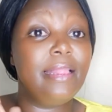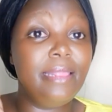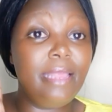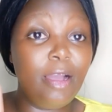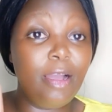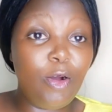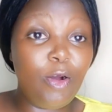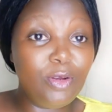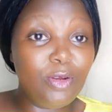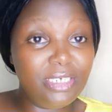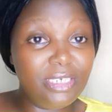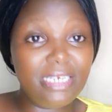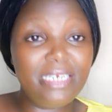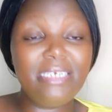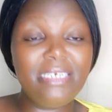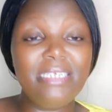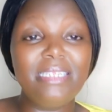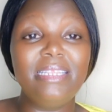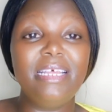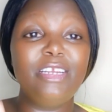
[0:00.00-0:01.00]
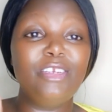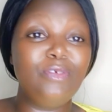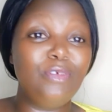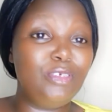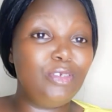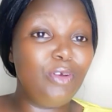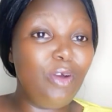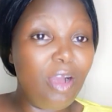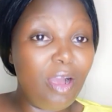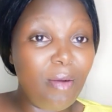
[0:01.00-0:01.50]
the content that we
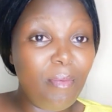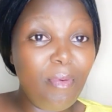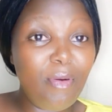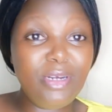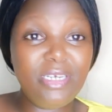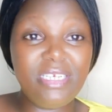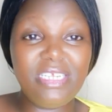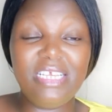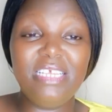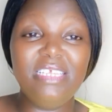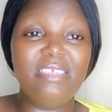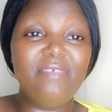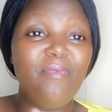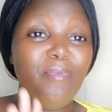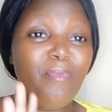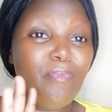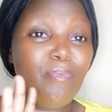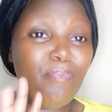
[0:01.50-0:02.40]
talk about is